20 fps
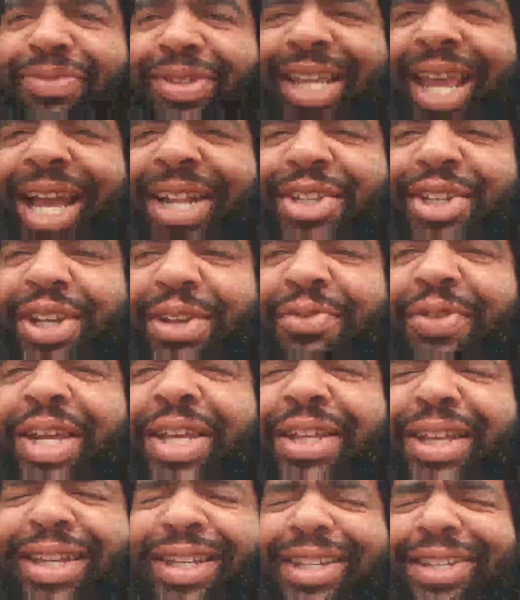catching
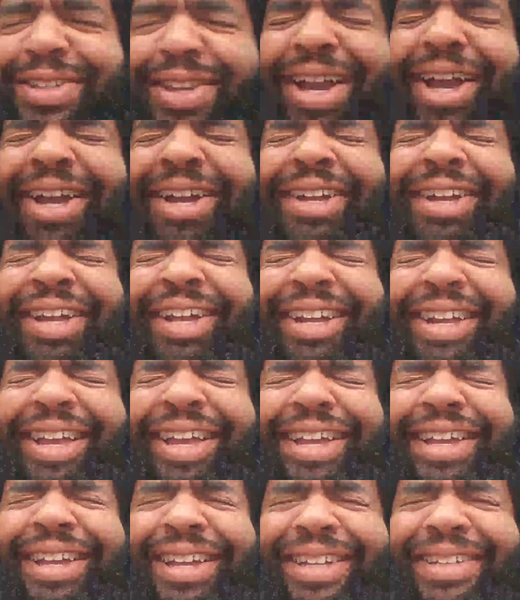feelings
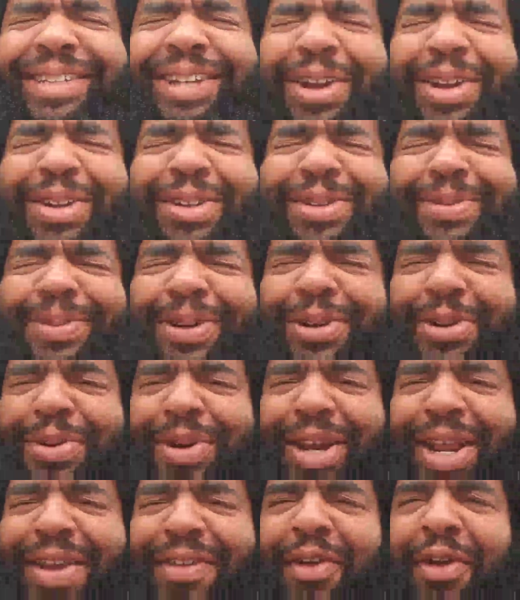or
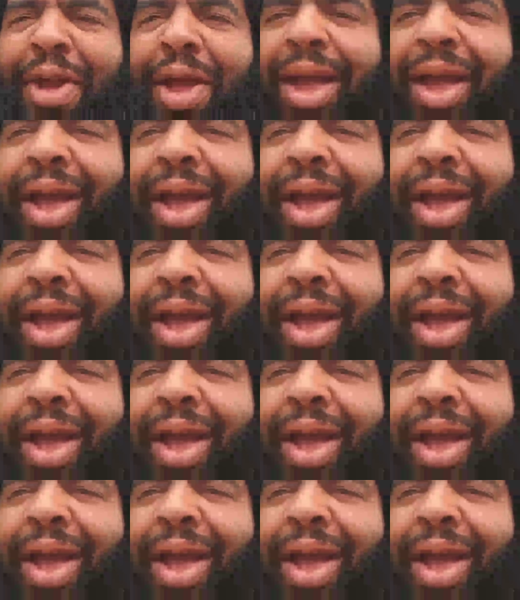whatever,